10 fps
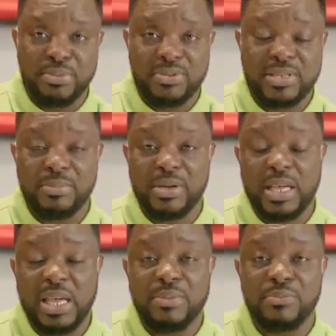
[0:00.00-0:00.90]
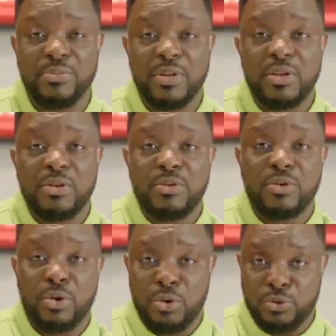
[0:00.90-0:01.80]
some came
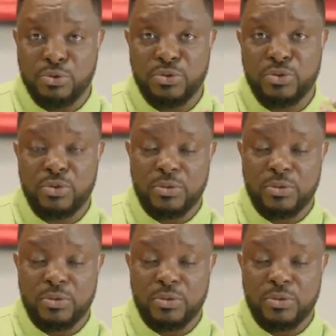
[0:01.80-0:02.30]
close